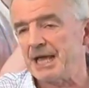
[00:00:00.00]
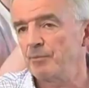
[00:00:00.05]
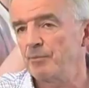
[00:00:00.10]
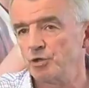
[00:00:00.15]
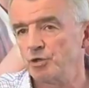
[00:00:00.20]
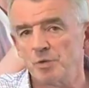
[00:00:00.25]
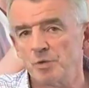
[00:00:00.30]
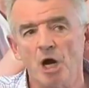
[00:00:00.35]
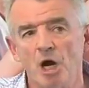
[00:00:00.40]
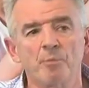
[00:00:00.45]
which
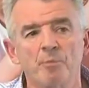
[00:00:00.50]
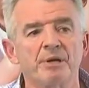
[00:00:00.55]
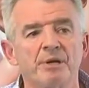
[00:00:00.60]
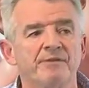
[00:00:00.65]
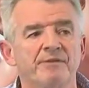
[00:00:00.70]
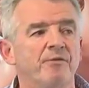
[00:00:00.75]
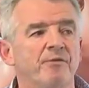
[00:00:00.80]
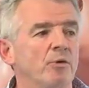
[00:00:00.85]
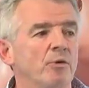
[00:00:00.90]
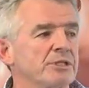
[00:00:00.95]
we operate
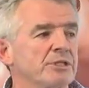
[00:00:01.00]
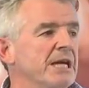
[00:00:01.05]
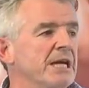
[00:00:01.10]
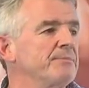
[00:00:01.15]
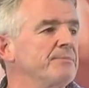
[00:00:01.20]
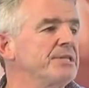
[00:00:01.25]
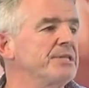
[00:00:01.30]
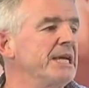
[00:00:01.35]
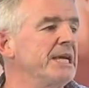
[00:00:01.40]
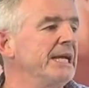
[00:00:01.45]
four
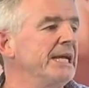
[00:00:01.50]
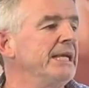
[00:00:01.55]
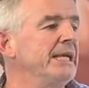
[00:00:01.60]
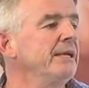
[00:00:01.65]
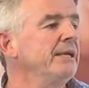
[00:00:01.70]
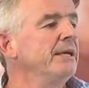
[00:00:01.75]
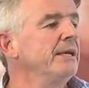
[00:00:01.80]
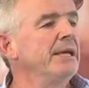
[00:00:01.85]
times daily.